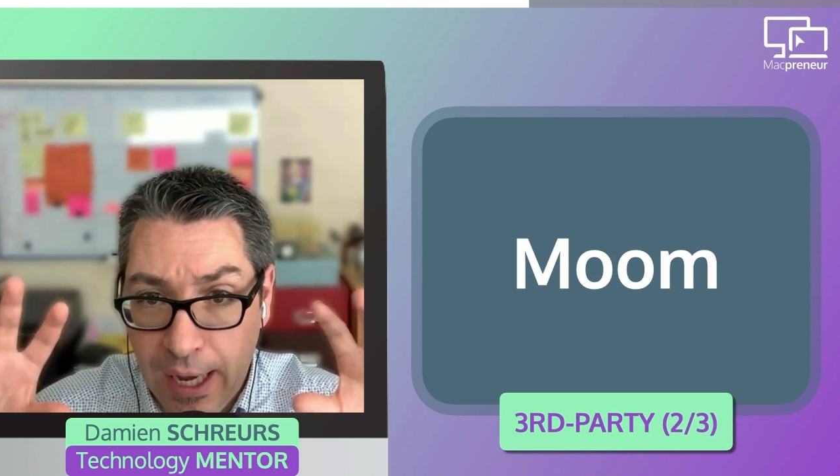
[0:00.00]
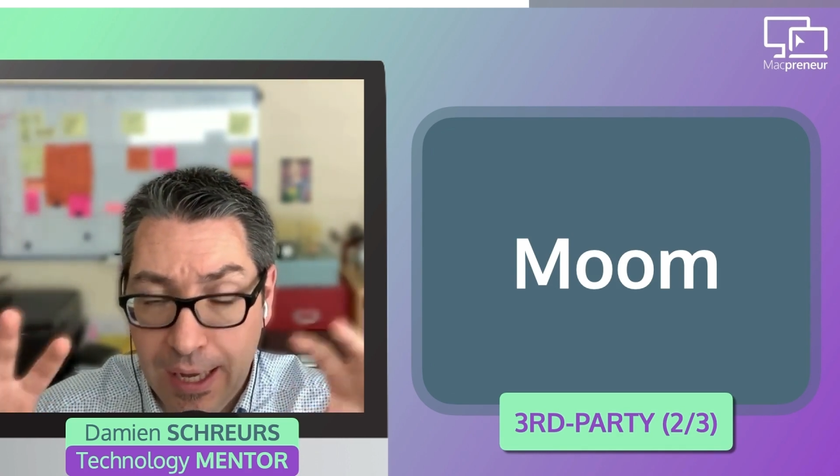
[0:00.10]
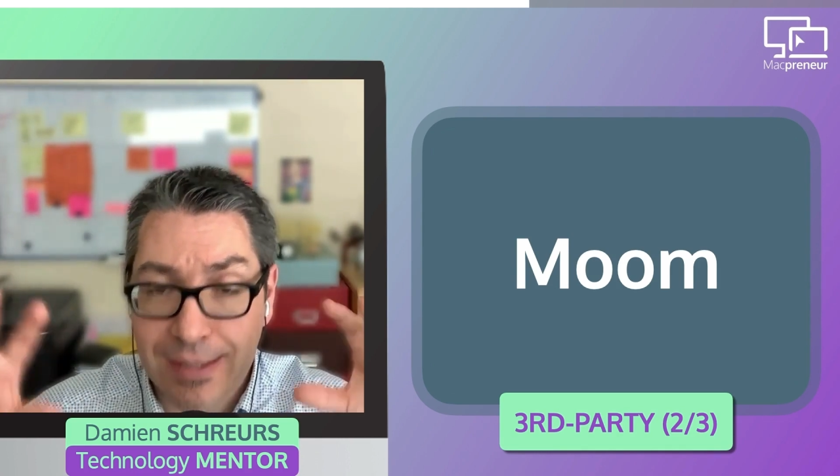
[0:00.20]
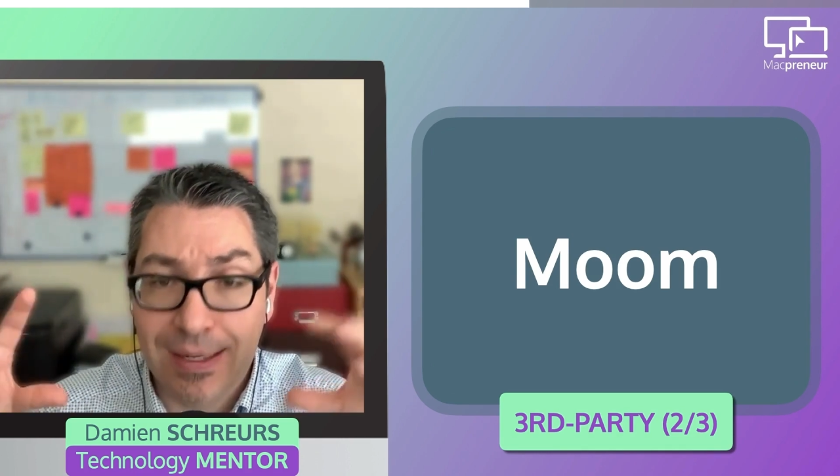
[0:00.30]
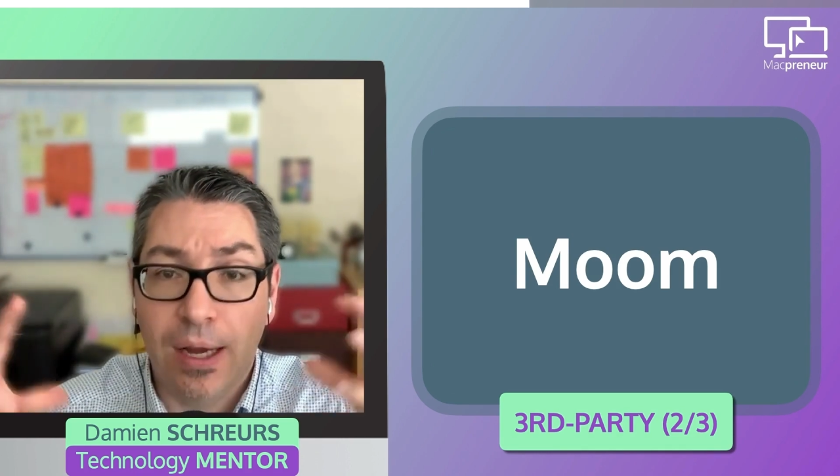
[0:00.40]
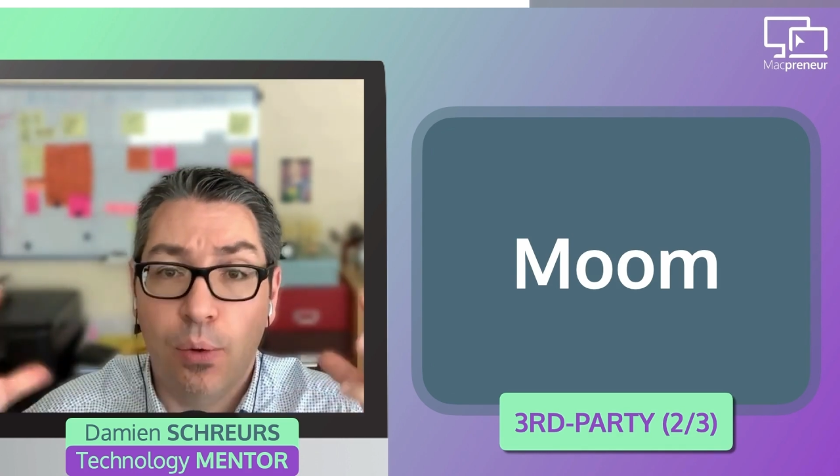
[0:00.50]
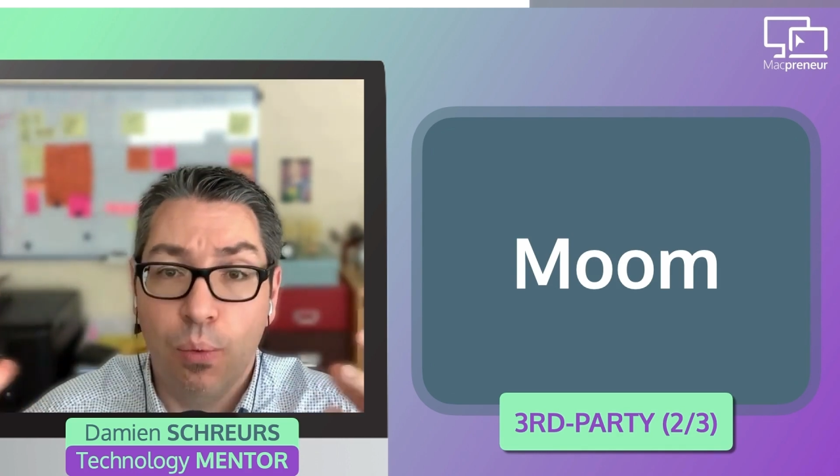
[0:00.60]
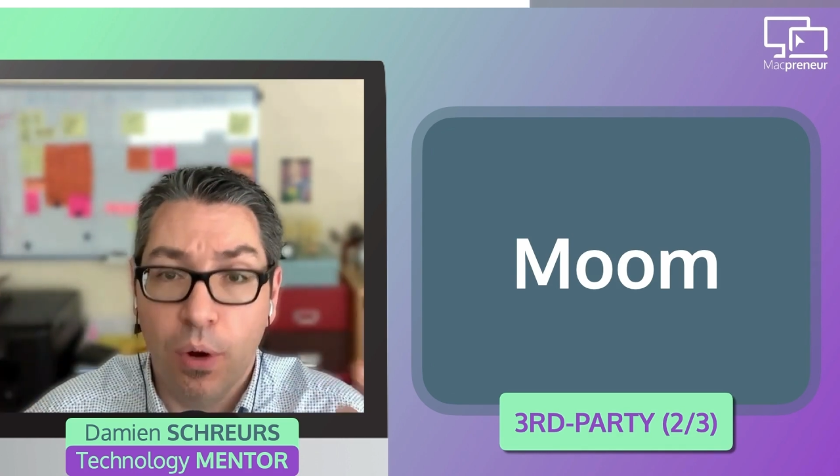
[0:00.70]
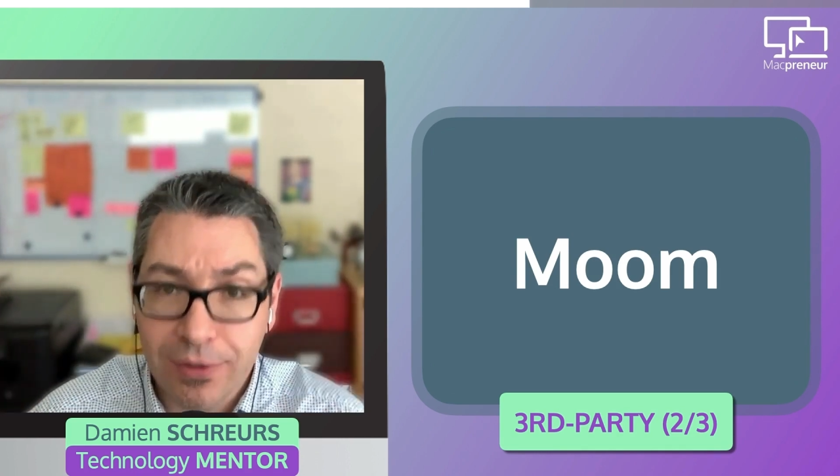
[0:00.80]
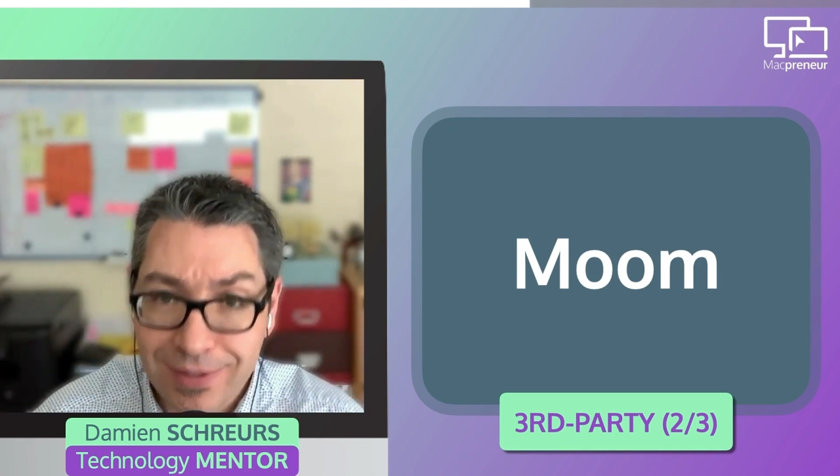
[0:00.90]
as I
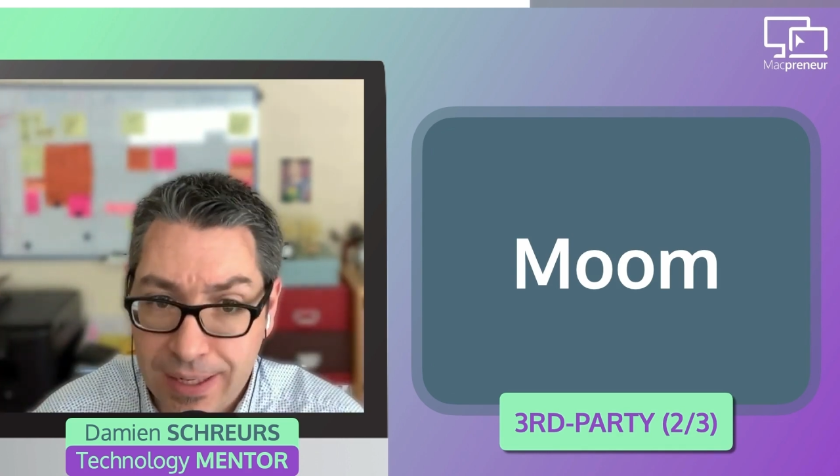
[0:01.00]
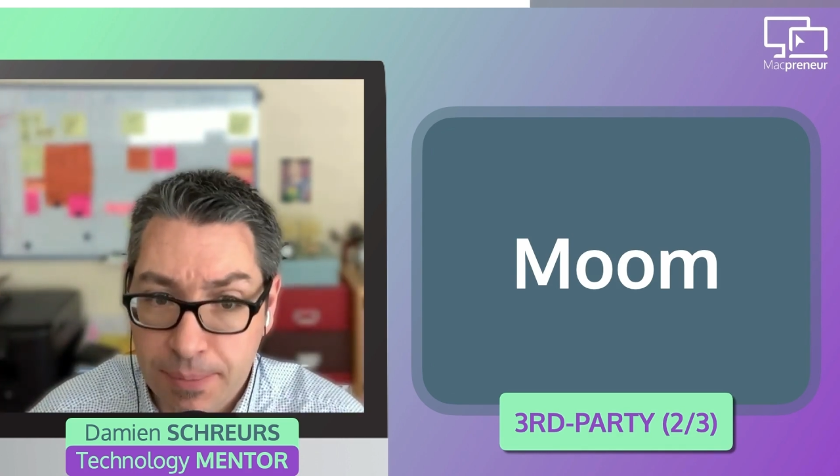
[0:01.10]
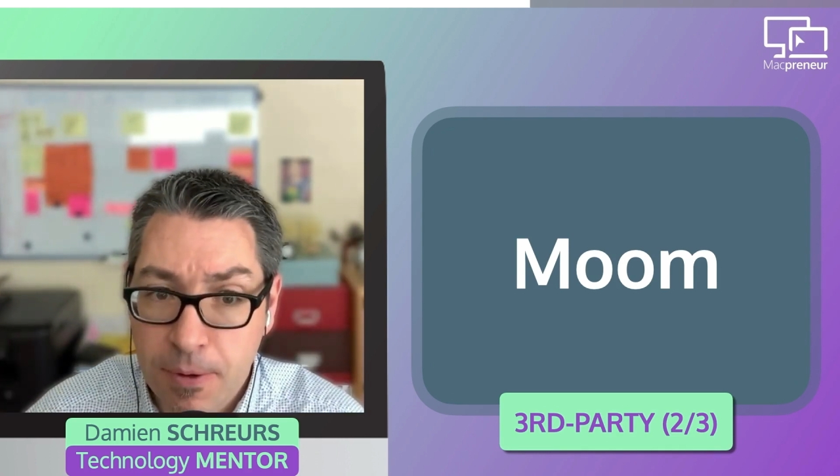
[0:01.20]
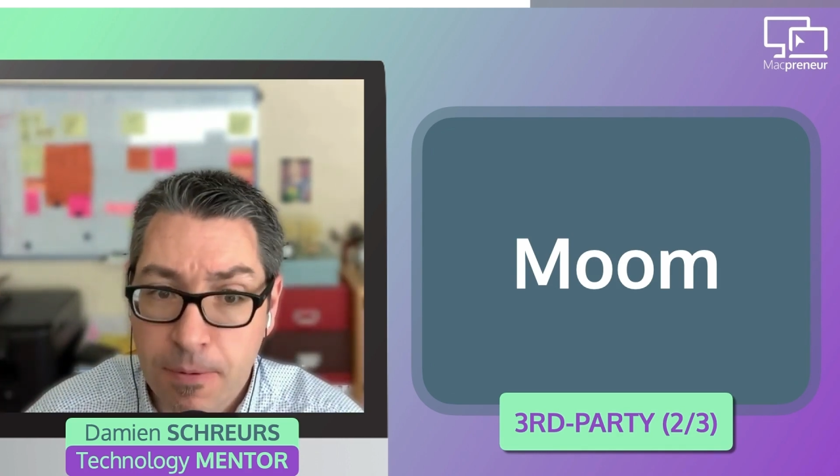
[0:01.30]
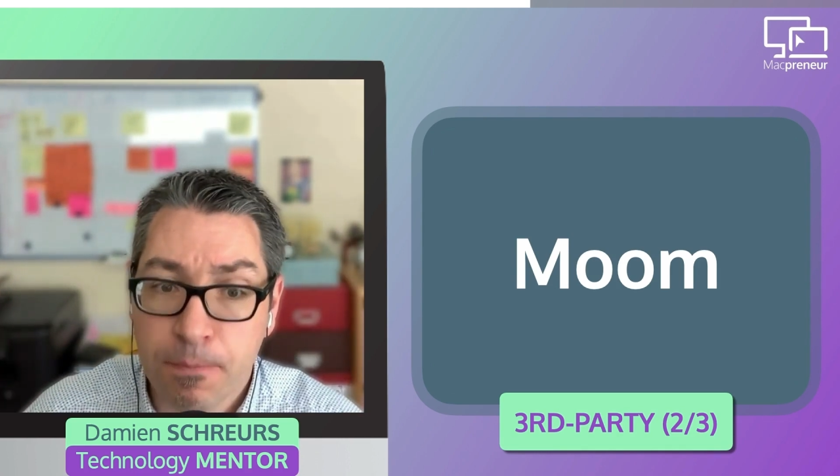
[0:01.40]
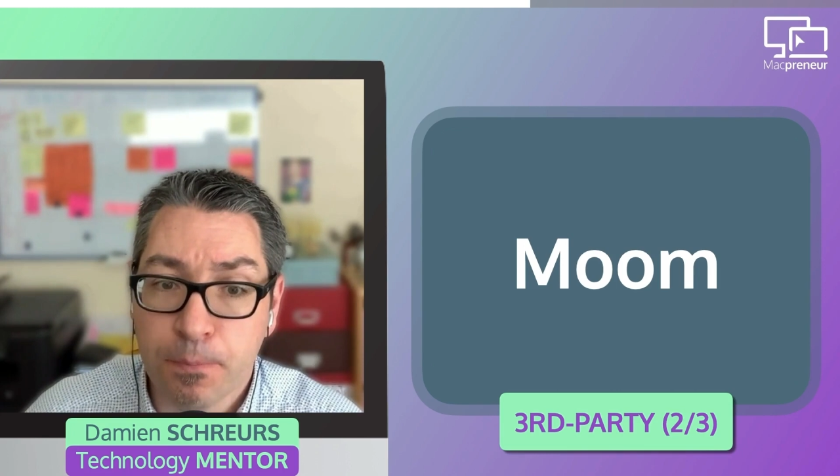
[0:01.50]
want them